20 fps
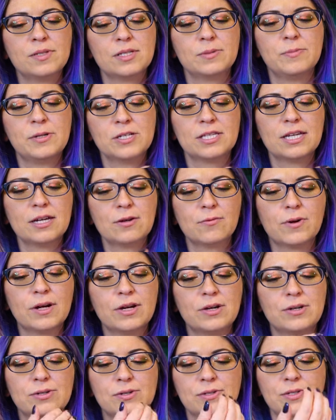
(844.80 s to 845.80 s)
smells like
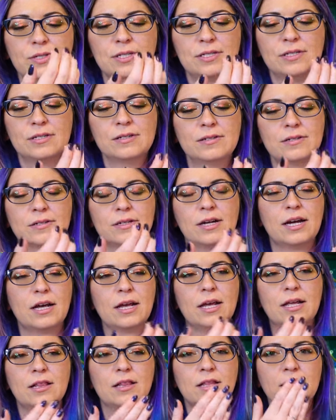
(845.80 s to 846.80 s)
rose.
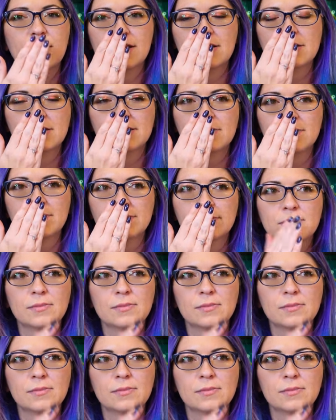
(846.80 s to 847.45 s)
I think it's